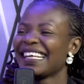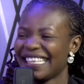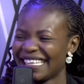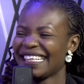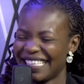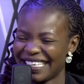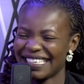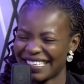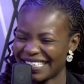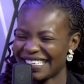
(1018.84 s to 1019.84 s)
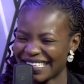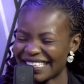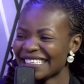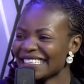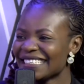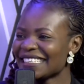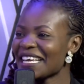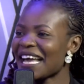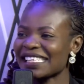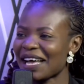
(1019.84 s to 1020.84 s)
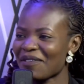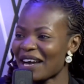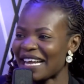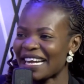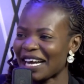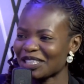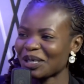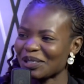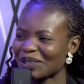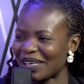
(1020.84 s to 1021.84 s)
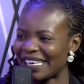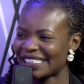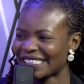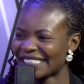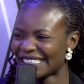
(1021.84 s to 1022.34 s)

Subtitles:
He's been talking to me. See, he has avoided her shot already.